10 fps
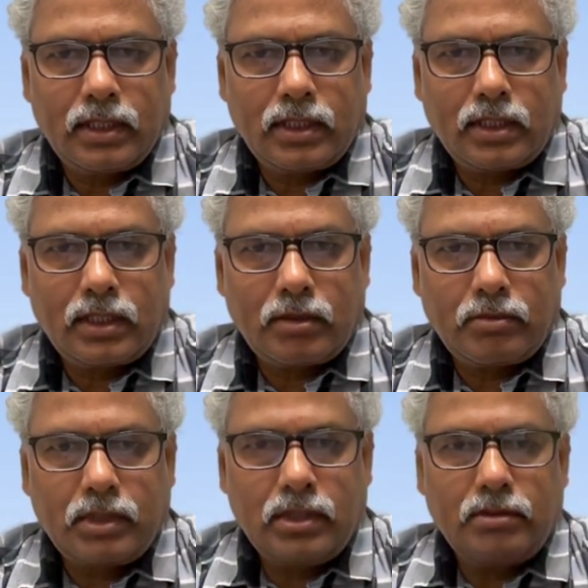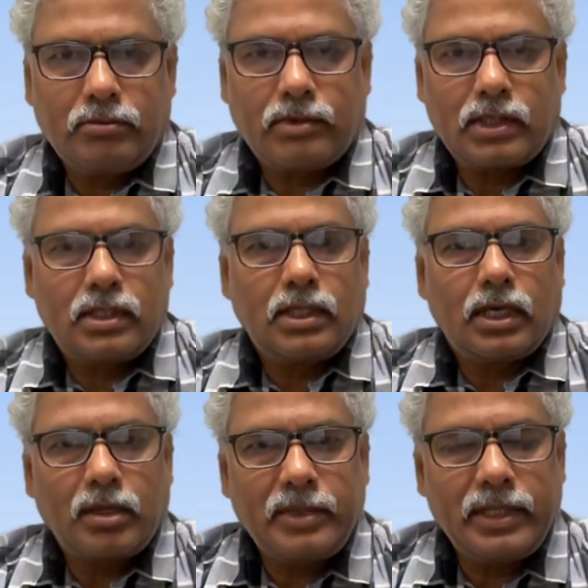What
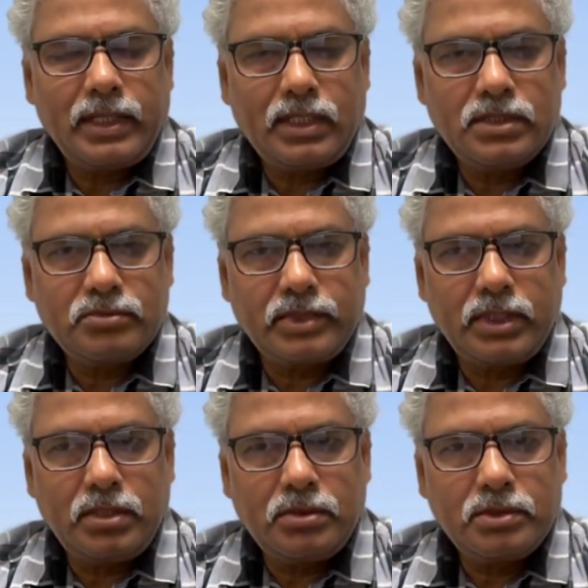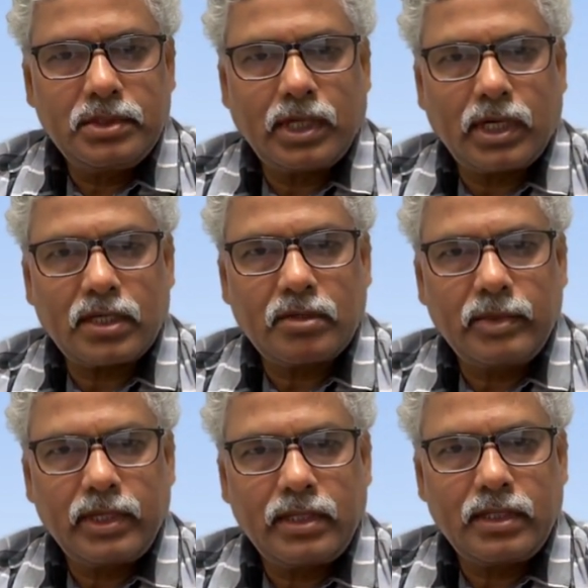I mean is we need to
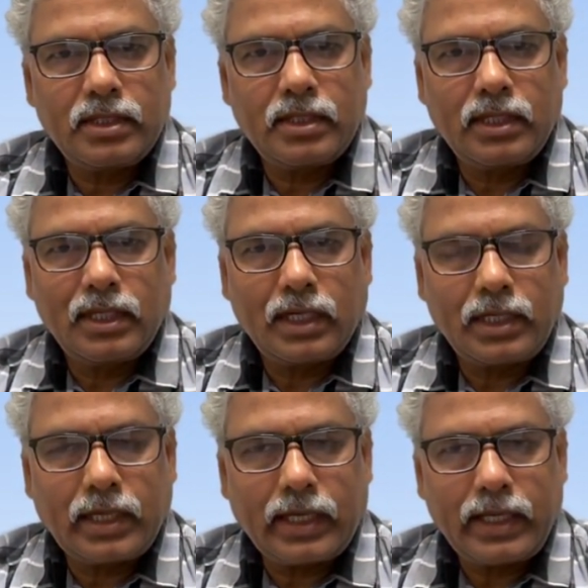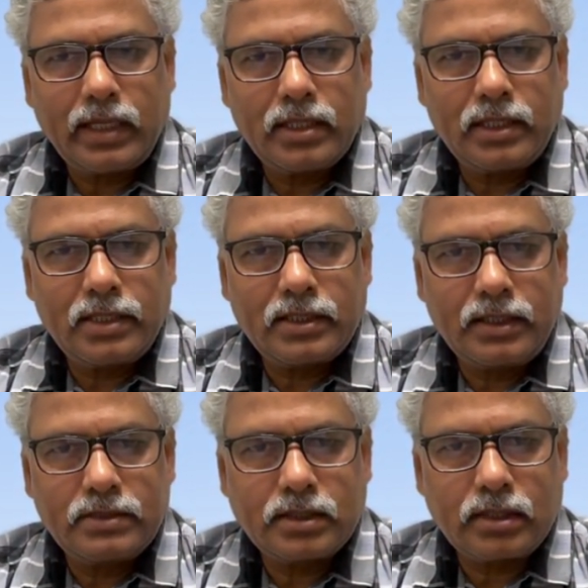document entire
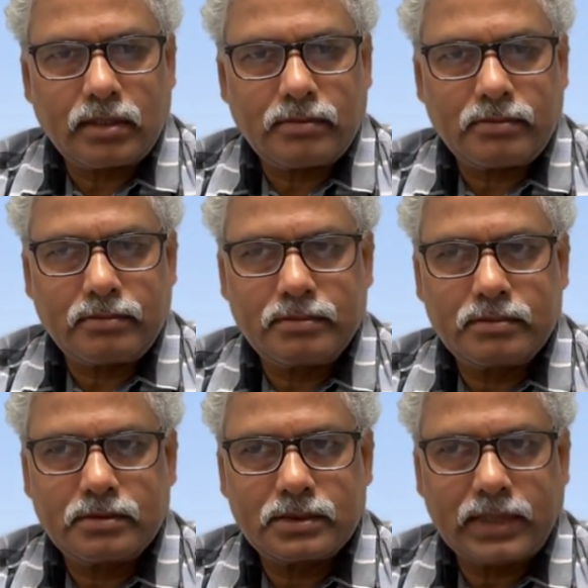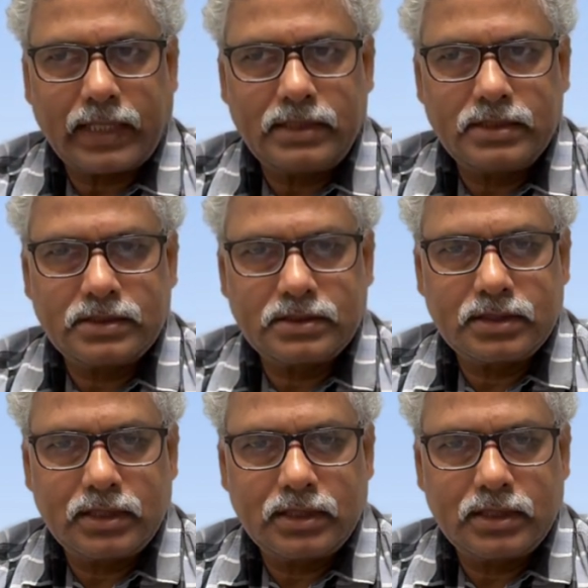literature of science